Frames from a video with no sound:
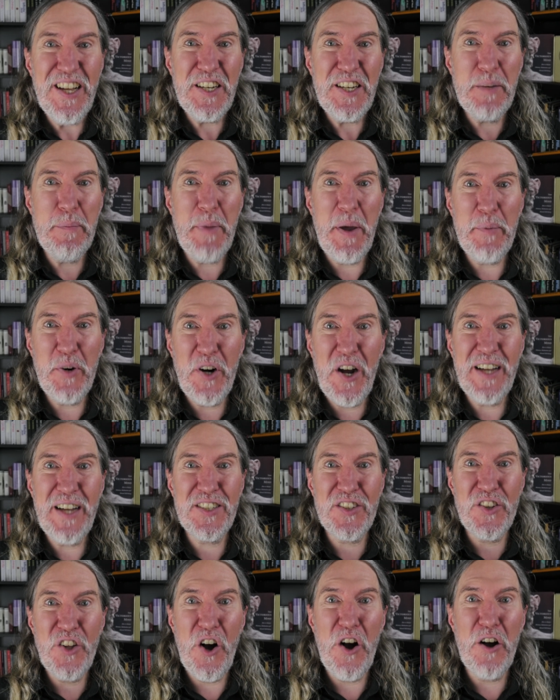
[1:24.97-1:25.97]
to
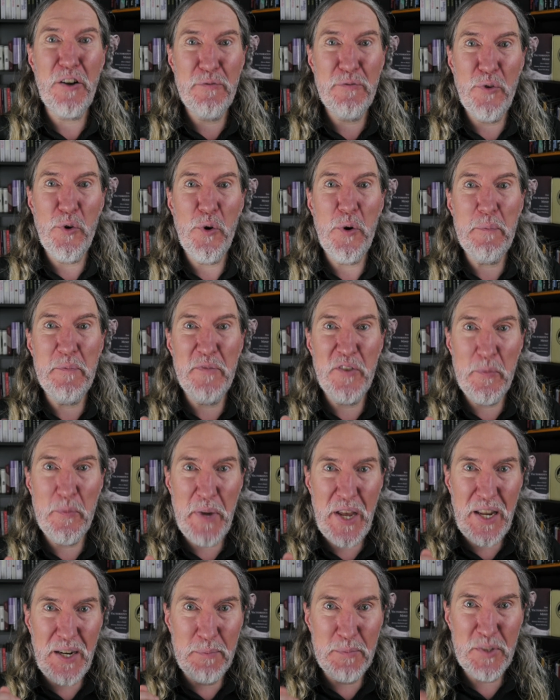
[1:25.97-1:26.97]
memorize long-form
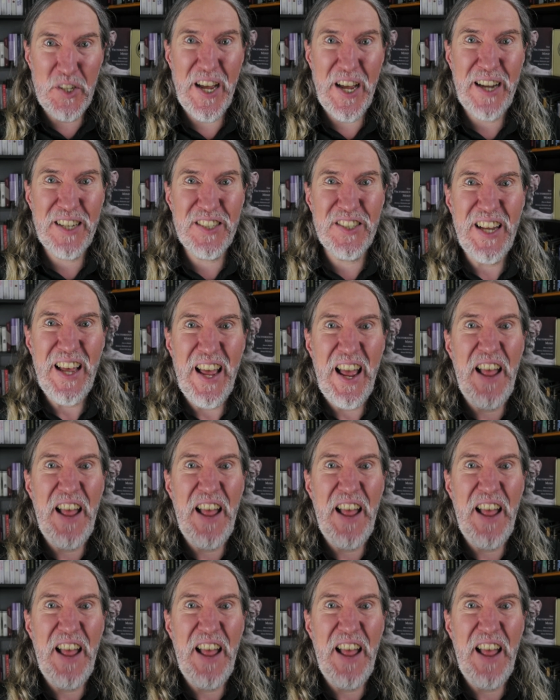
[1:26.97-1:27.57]
verbatim text,